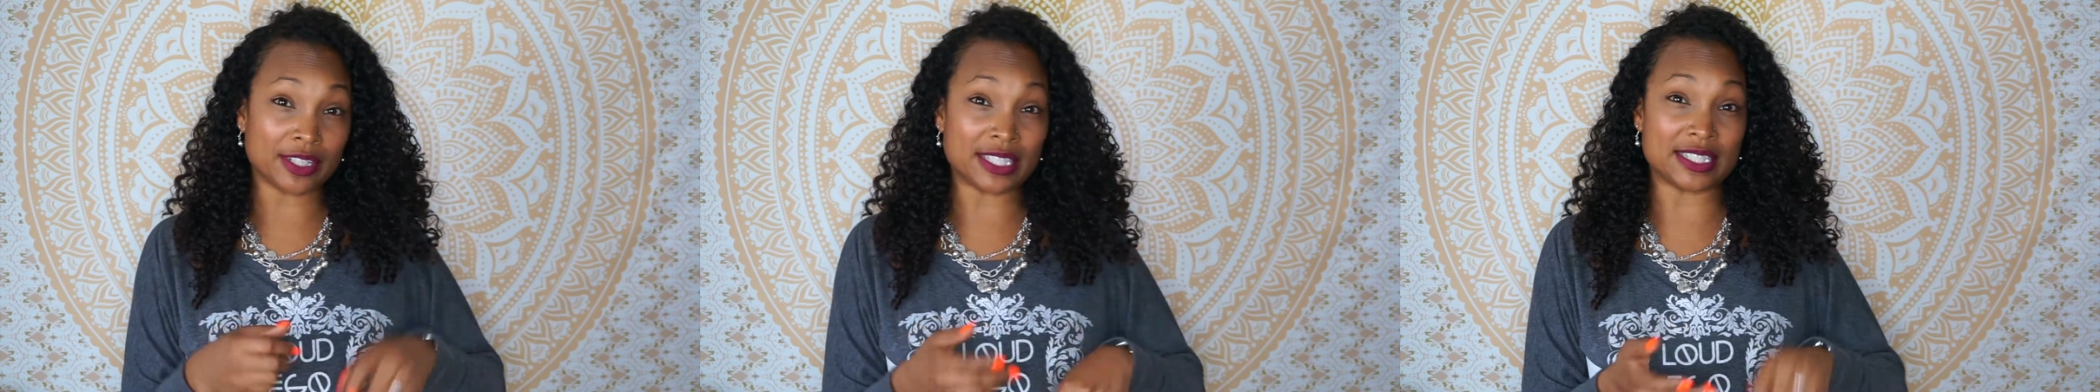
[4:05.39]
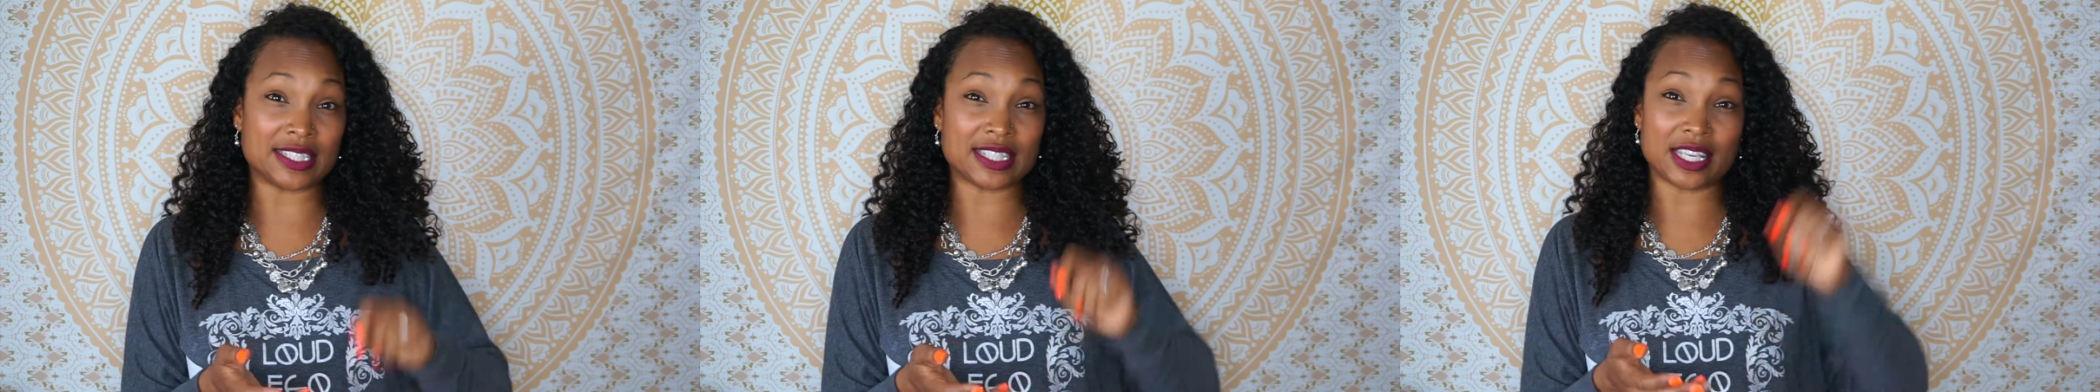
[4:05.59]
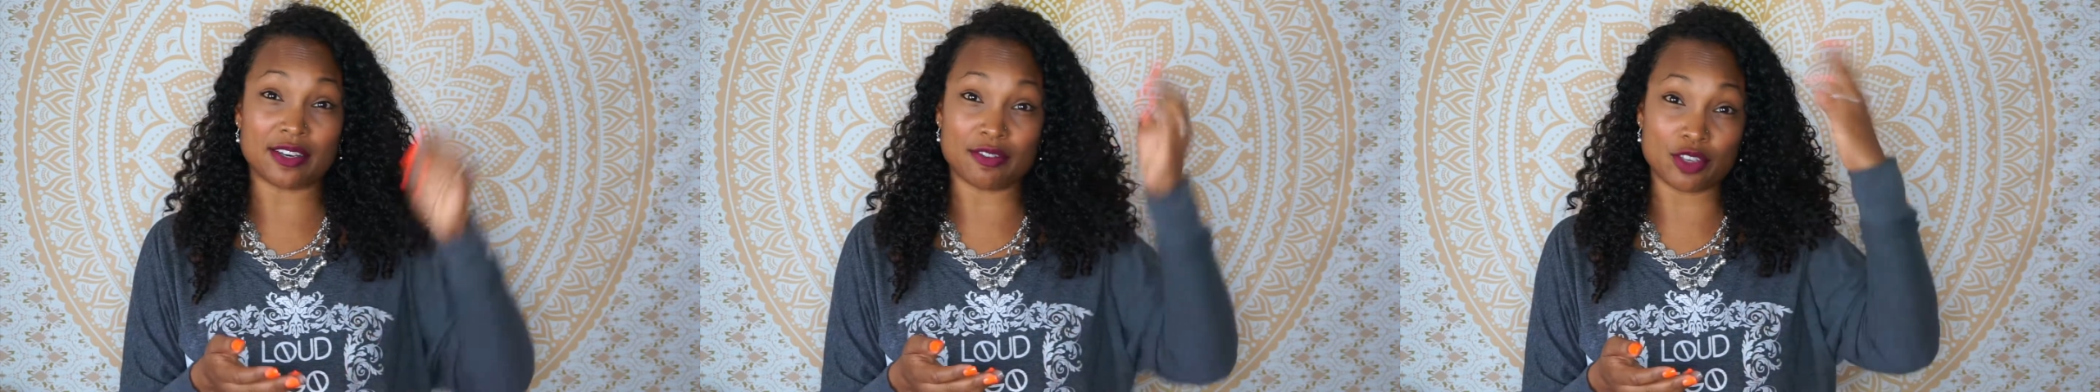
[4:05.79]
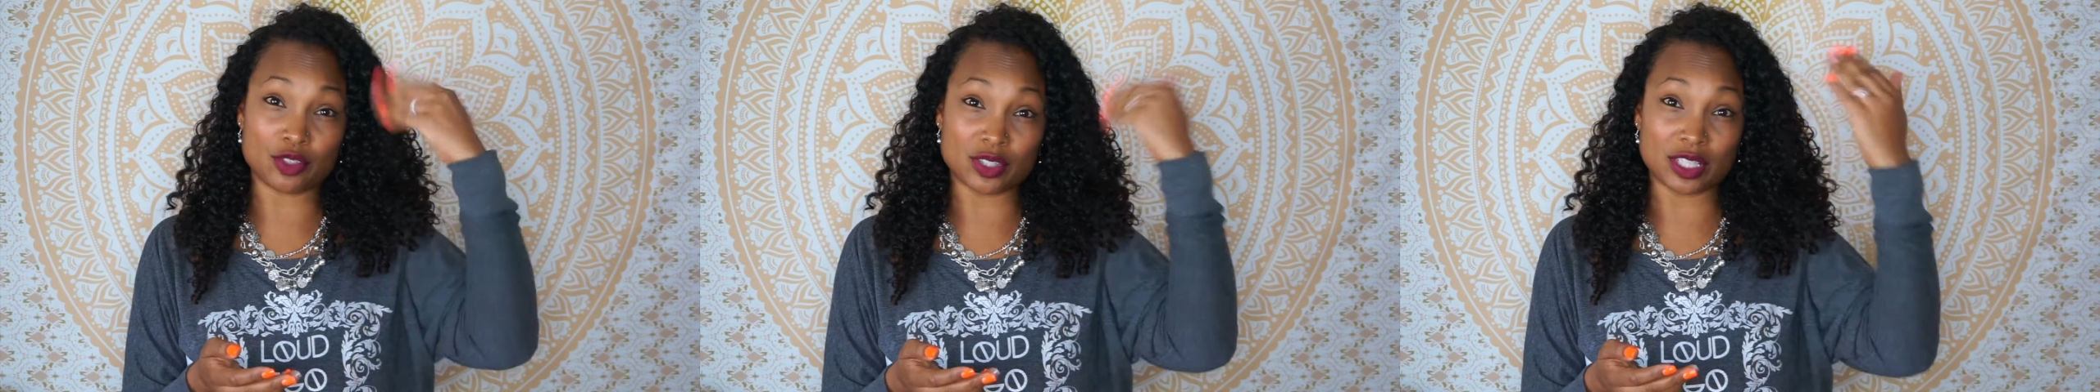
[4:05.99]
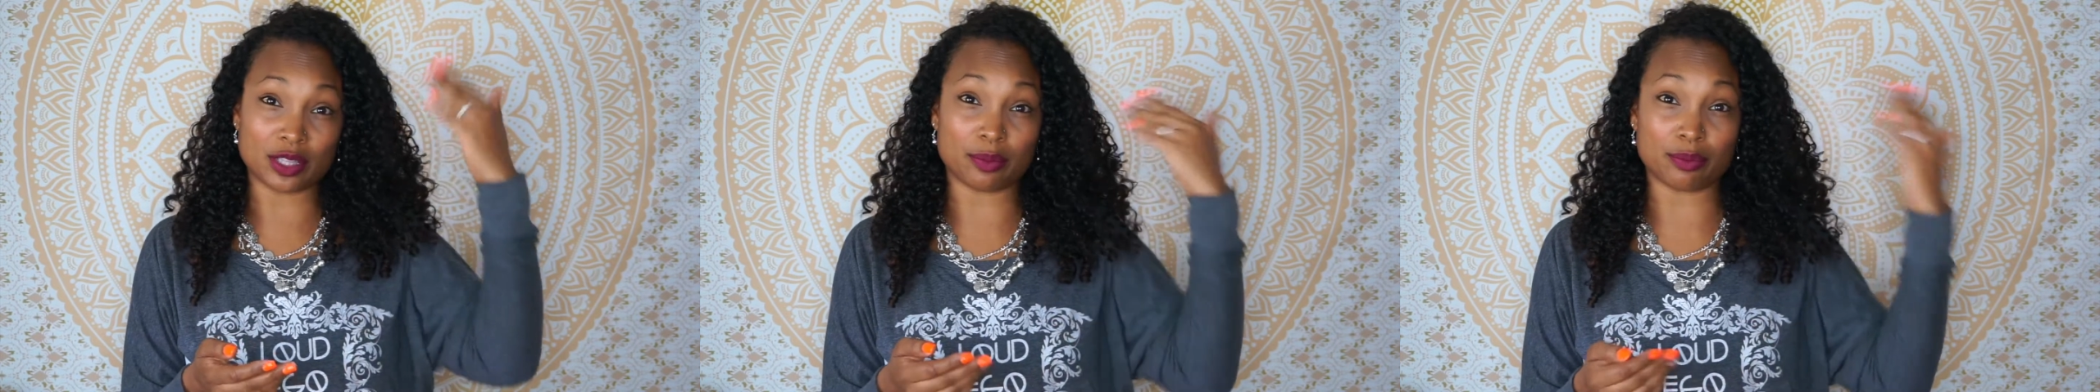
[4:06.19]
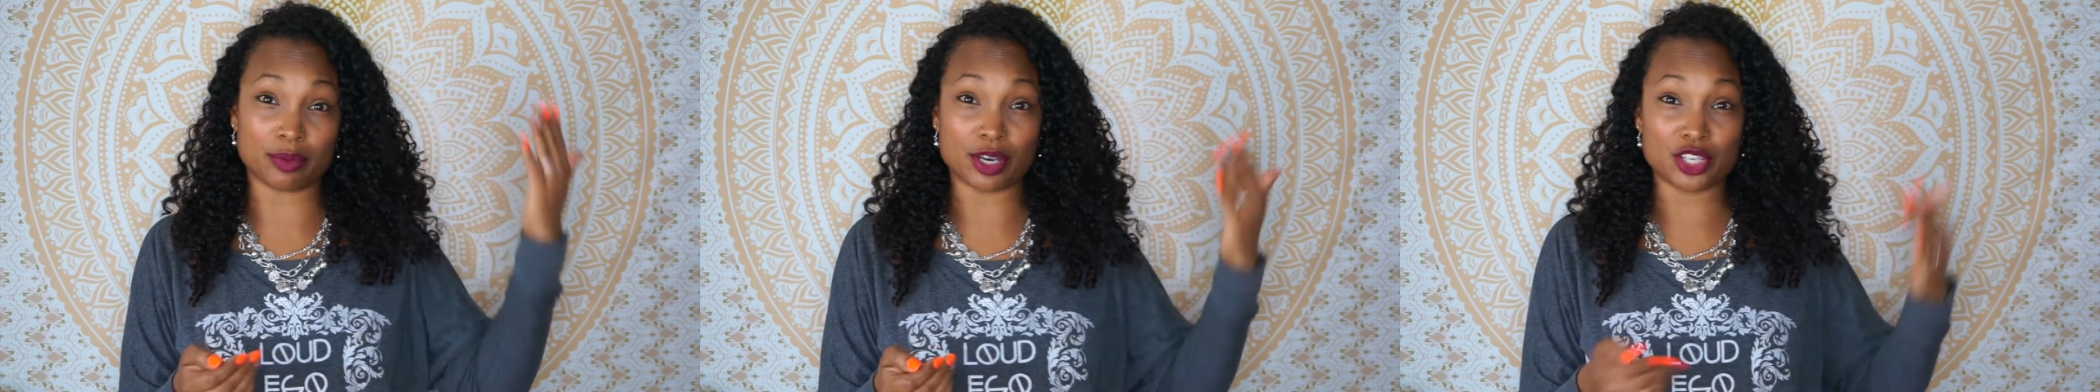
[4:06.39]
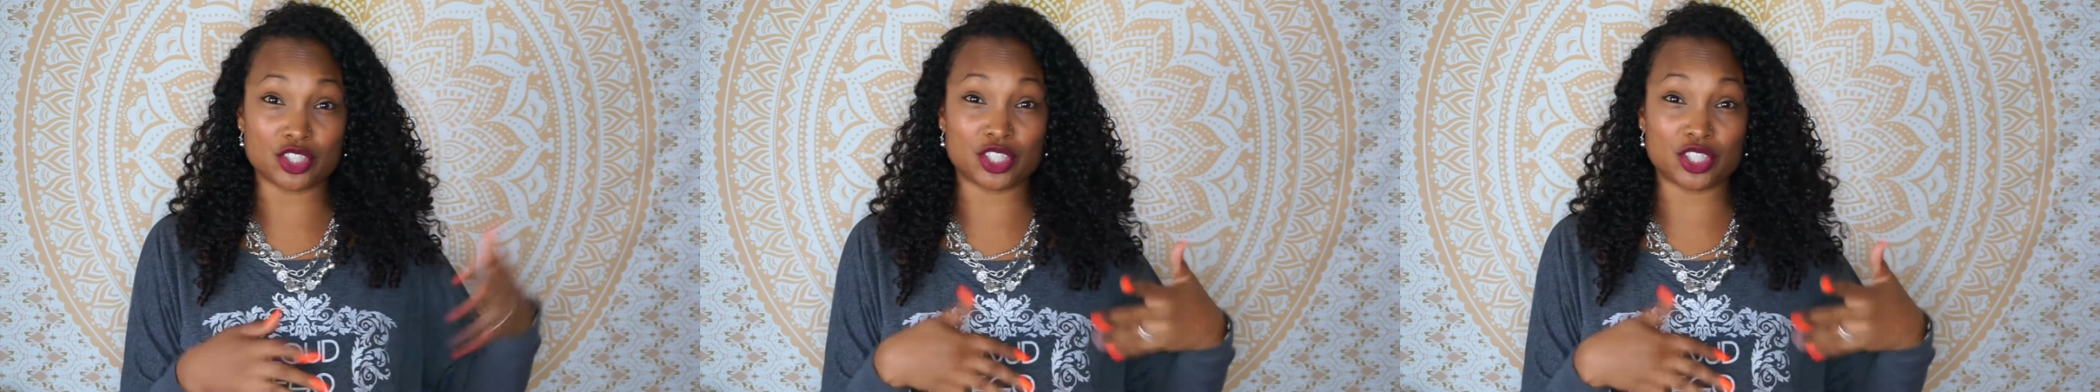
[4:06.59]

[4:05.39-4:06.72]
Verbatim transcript: instead of using the brush